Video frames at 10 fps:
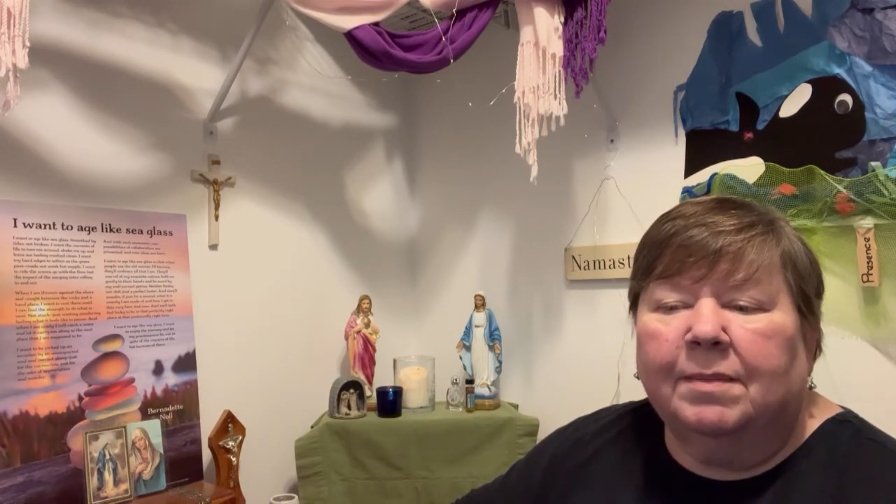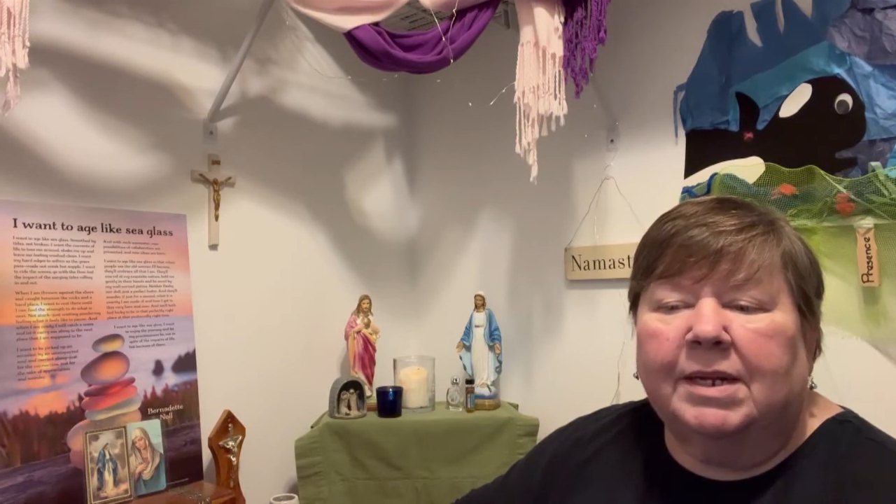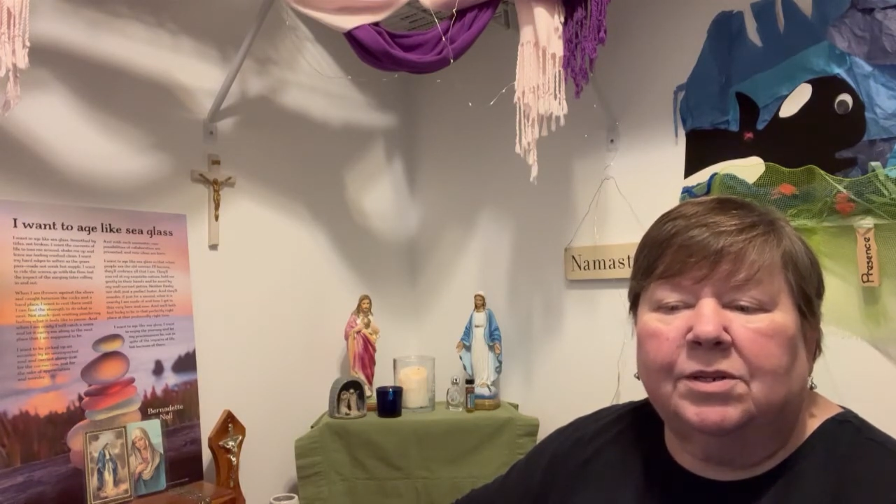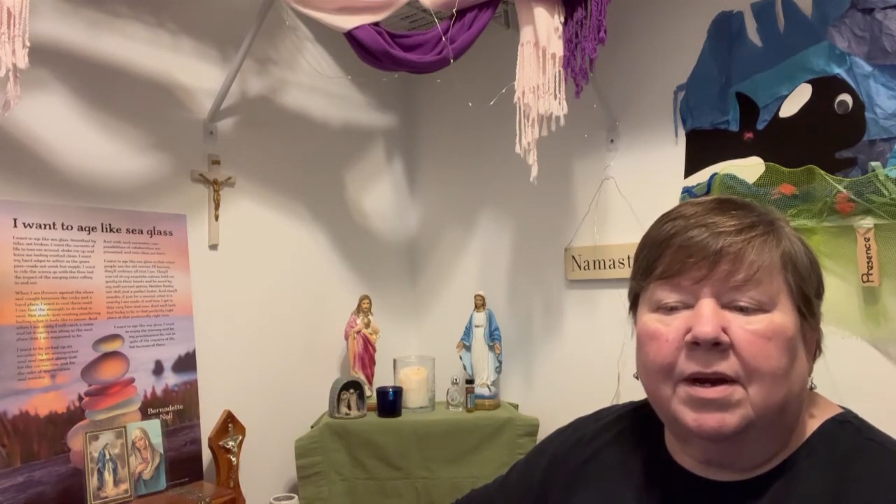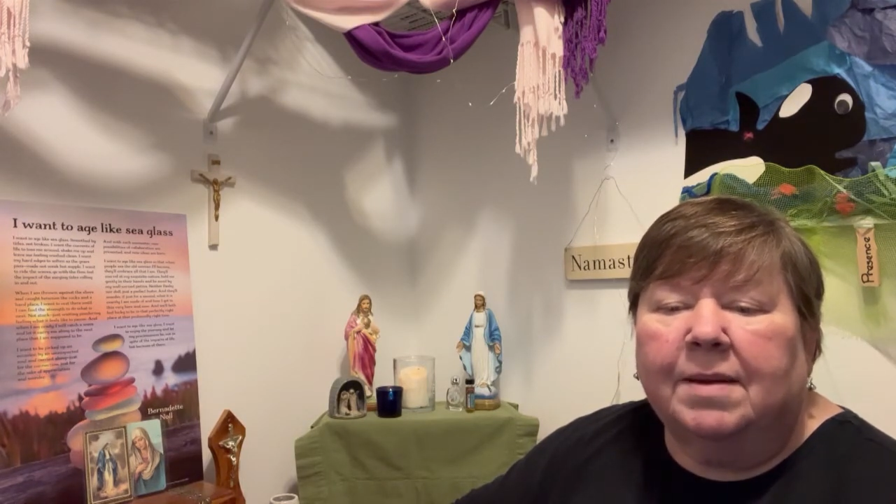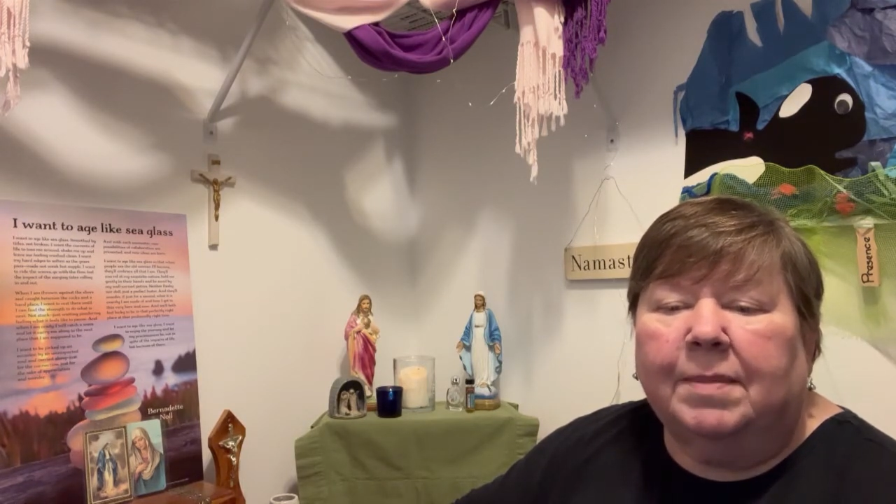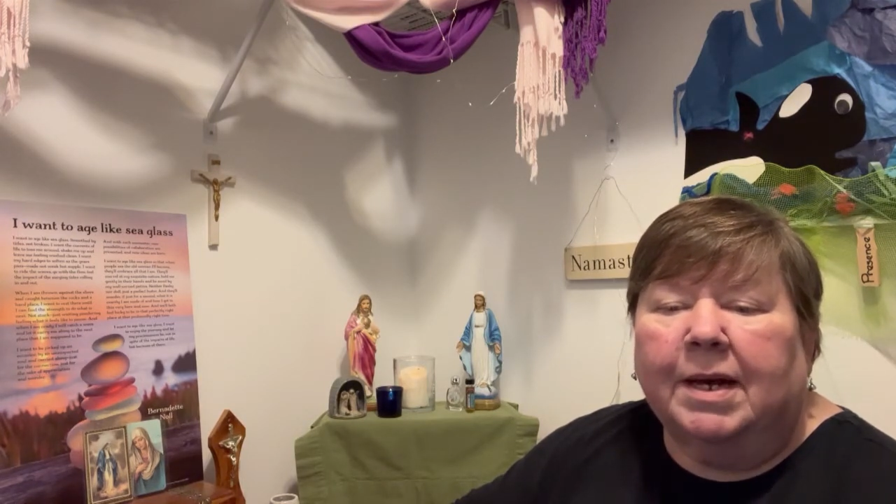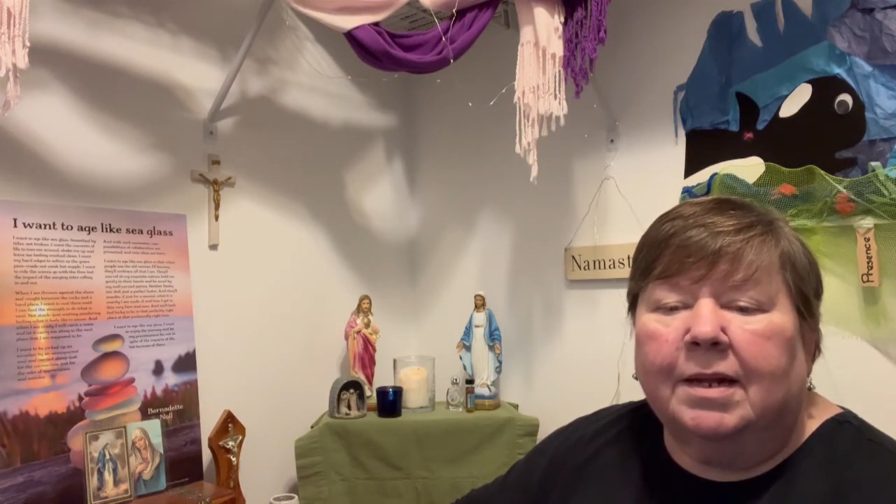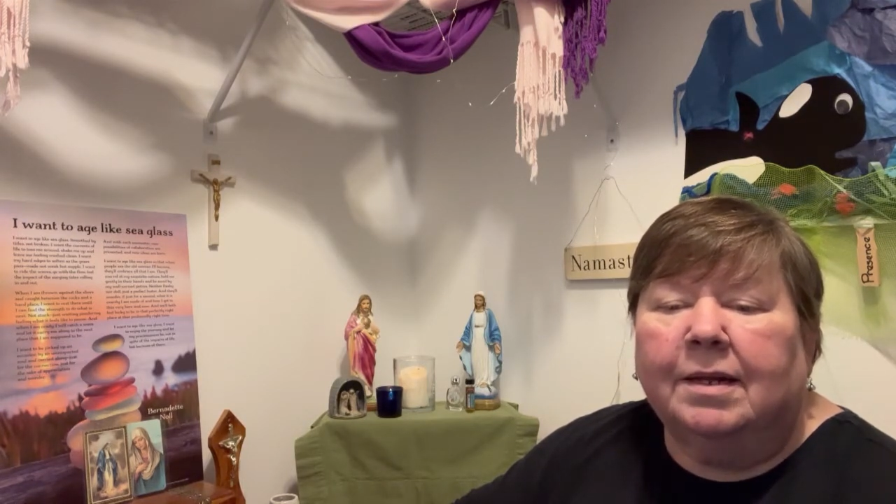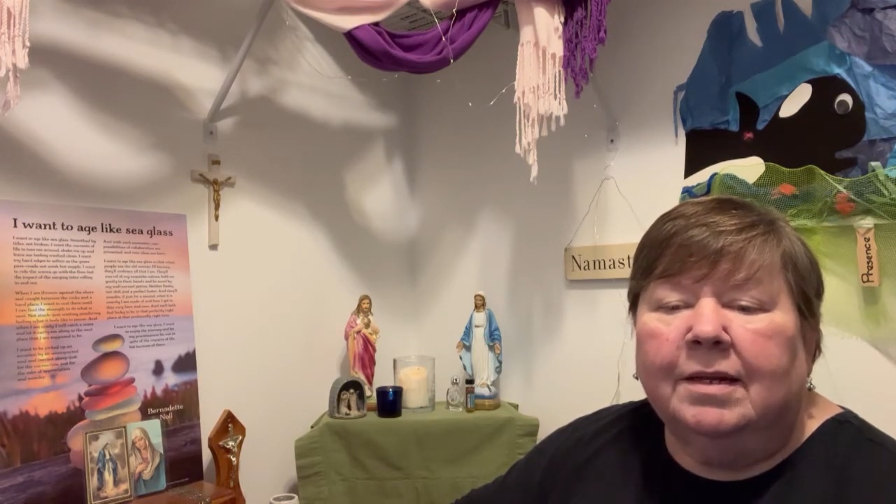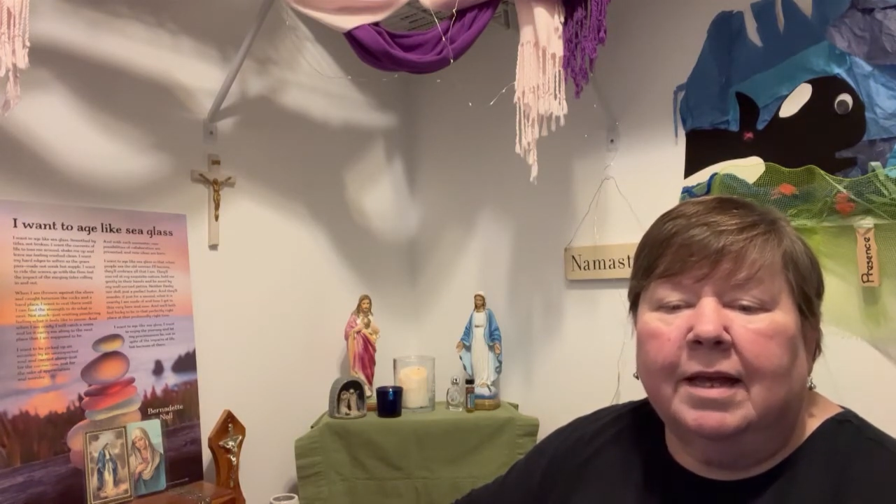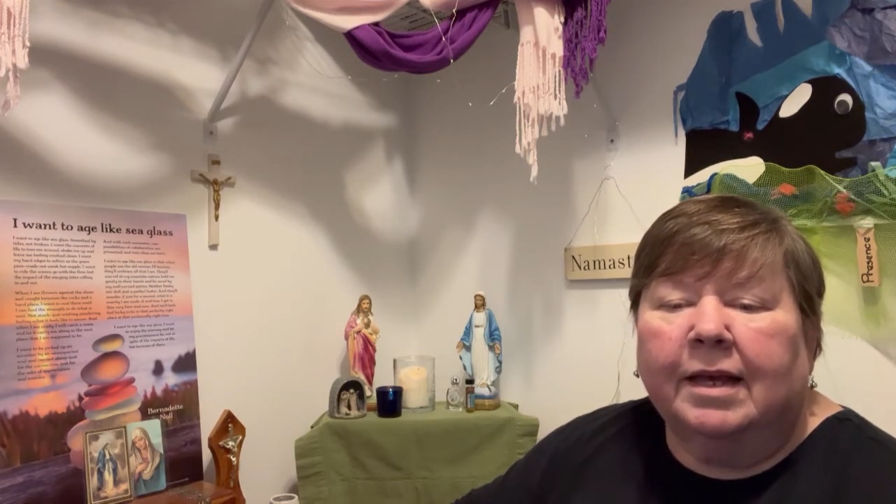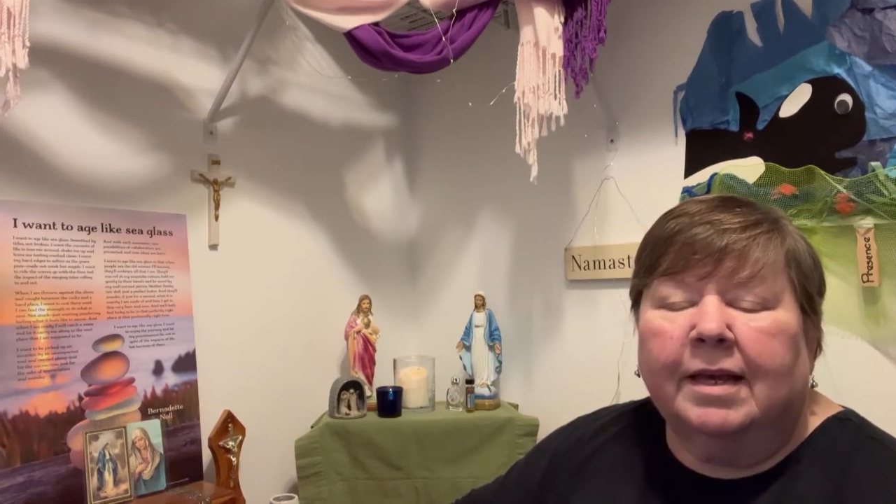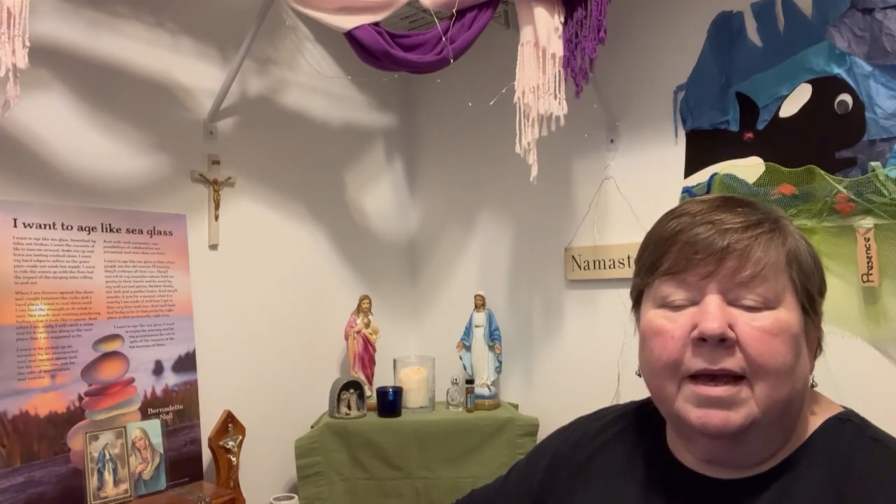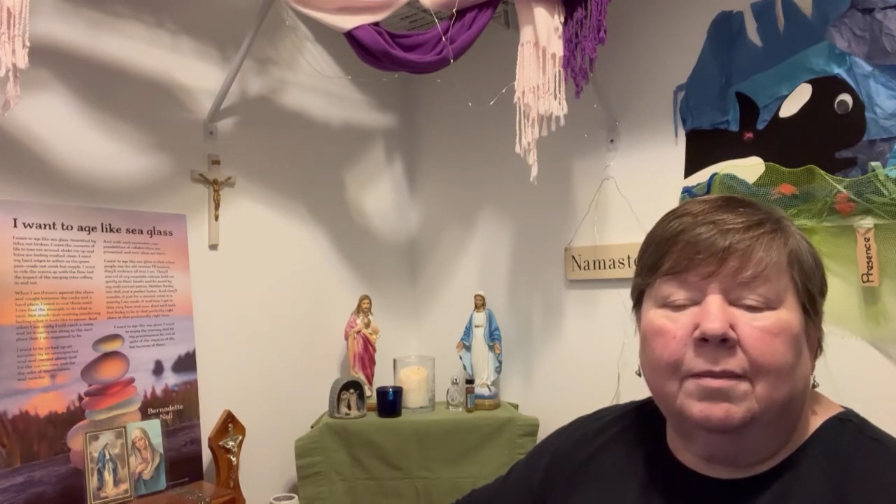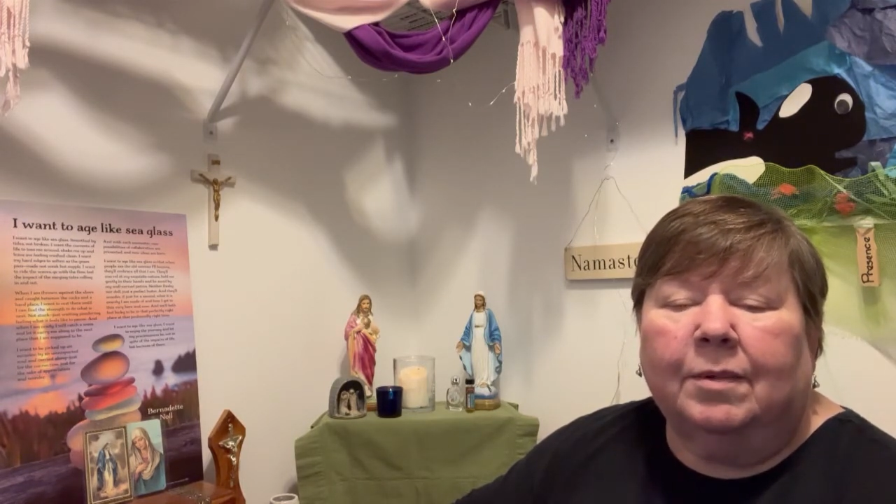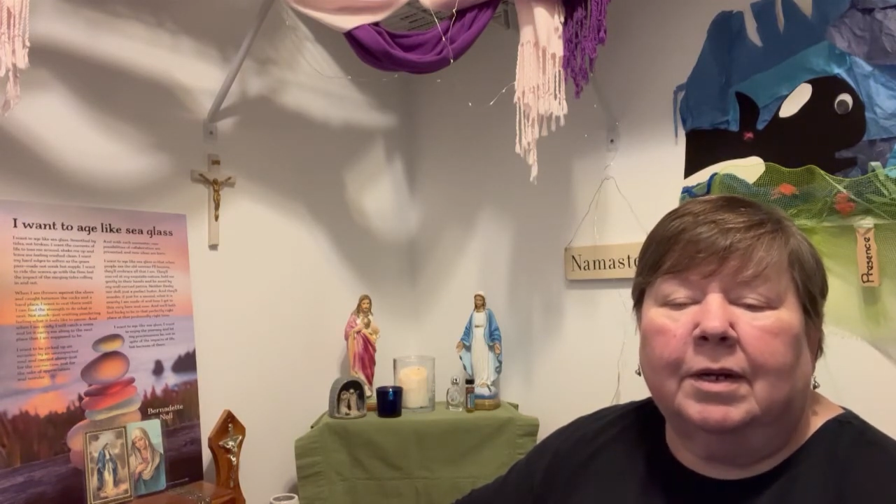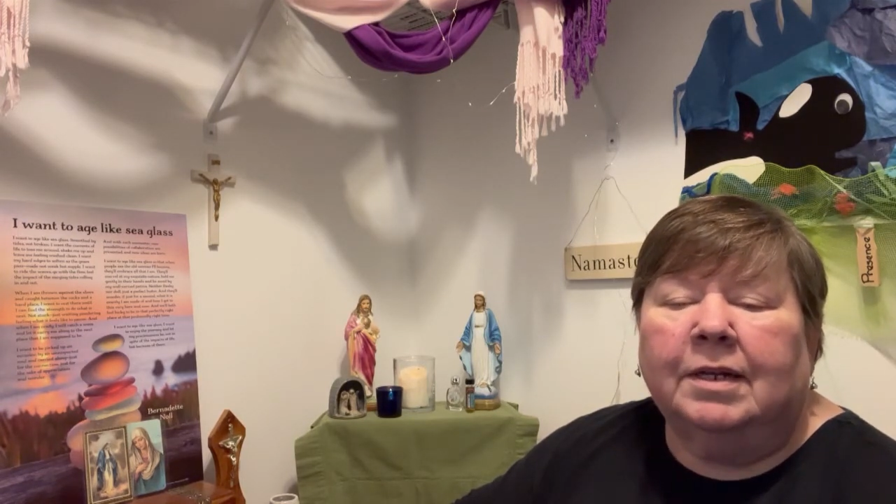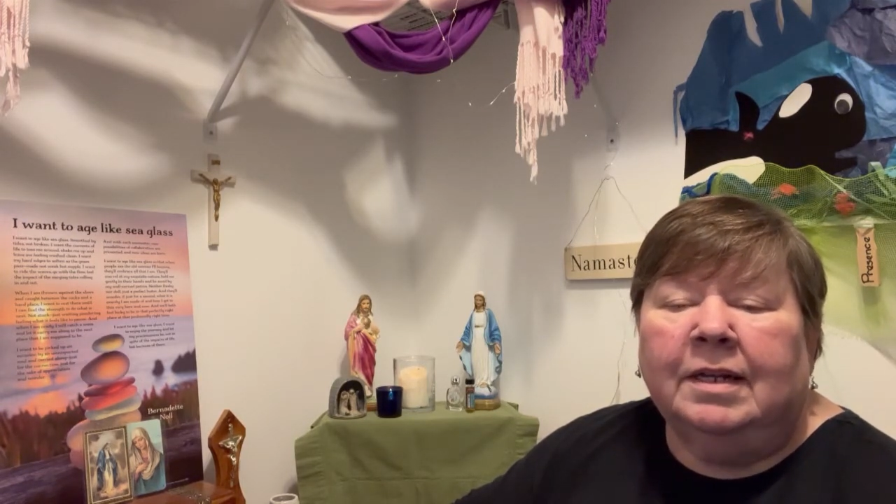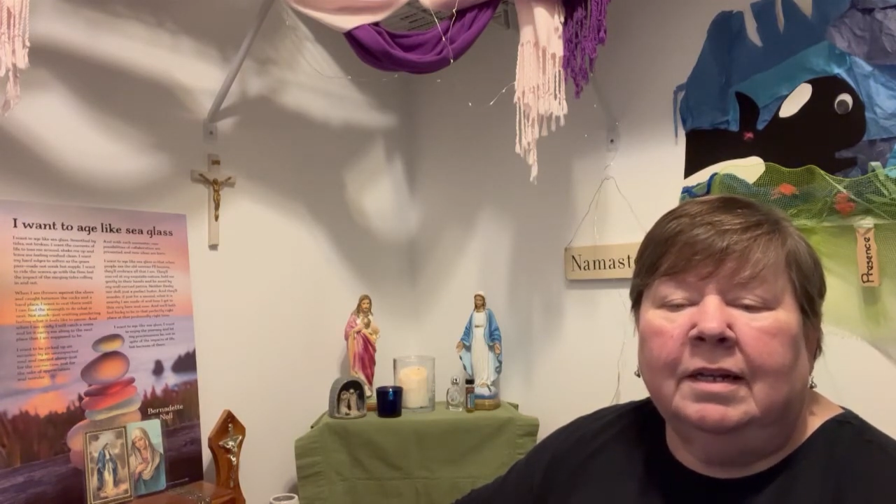my tripod and camera.